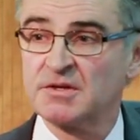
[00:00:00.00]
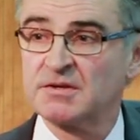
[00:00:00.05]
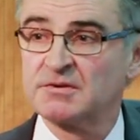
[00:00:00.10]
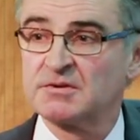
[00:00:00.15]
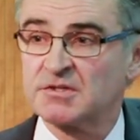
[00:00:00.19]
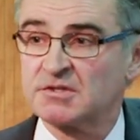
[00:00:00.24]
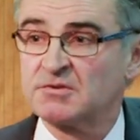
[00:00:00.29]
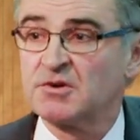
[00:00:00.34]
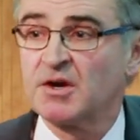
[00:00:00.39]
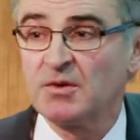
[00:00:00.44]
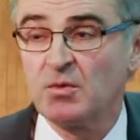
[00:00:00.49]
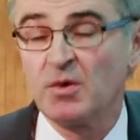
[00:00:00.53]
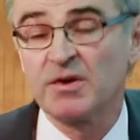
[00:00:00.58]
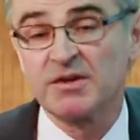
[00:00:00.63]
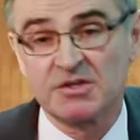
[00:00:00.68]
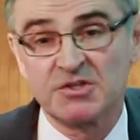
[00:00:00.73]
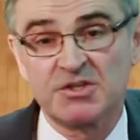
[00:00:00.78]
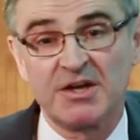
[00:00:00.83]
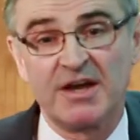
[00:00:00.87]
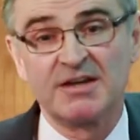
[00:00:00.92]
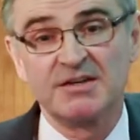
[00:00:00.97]
Because you've got to want to
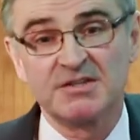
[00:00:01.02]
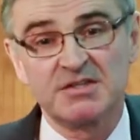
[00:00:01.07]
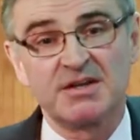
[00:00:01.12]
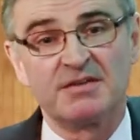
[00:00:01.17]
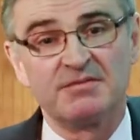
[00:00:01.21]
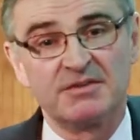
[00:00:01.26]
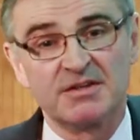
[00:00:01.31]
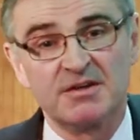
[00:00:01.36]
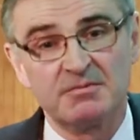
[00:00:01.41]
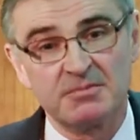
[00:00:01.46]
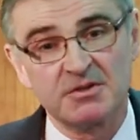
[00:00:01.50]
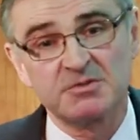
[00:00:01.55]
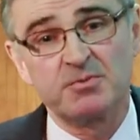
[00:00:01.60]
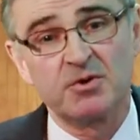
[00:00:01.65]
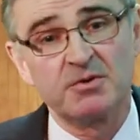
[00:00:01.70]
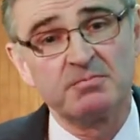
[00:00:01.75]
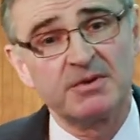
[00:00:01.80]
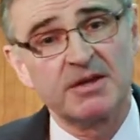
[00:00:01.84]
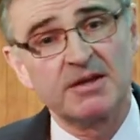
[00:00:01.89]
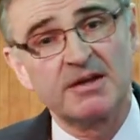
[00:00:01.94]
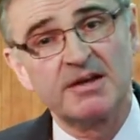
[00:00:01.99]
change something. Not much
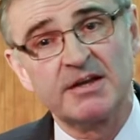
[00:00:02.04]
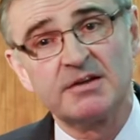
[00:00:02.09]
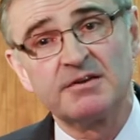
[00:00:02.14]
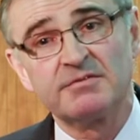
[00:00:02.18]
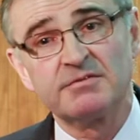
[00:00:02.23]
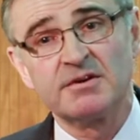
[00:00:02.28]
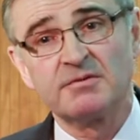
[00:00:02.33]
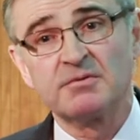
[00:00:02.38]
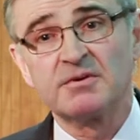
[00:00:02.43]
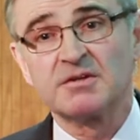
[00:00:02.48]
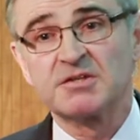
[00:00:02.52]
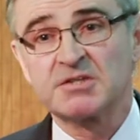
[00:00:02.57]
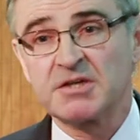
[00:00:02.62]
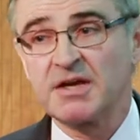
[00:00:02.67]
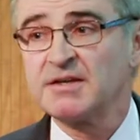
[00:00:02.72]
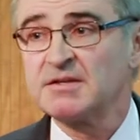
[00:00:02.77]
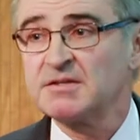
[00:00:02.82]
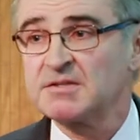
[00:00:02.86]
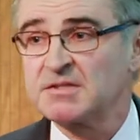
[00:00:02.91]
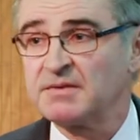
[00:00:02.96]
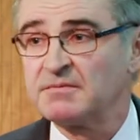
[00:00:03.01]
point being a leader if you don't want to
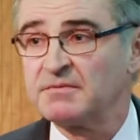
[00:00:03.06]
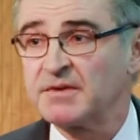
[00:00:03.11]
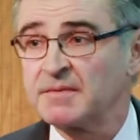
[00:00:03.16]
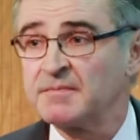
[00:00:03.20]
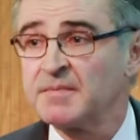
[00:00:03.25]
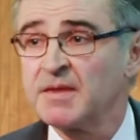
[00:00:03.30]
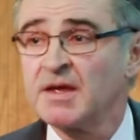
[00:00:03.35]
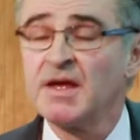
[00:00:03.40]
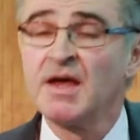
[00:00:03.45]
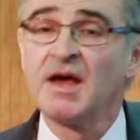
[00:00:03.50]
change something.